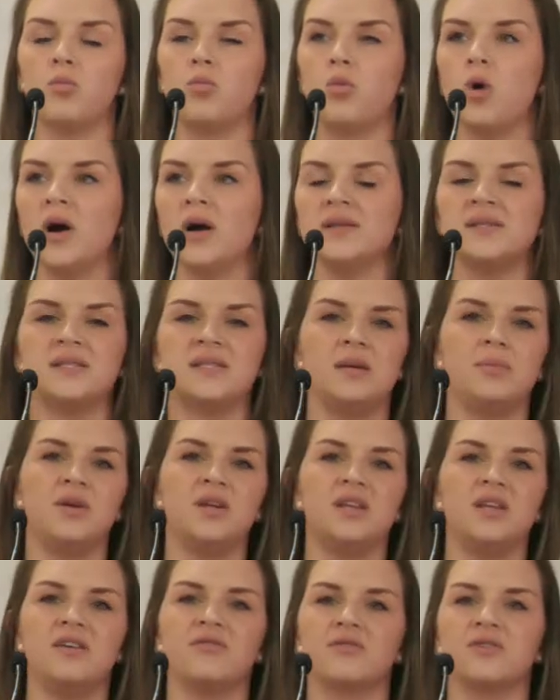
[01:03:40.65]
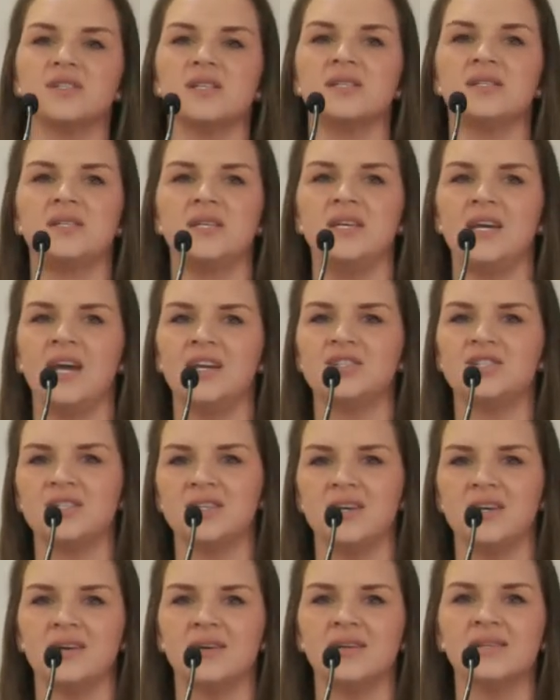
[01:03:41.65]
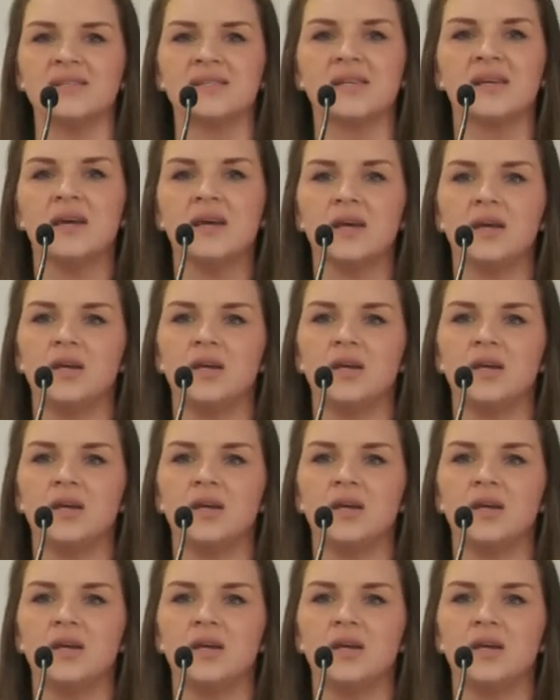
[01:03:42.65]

what CBD versus THC is.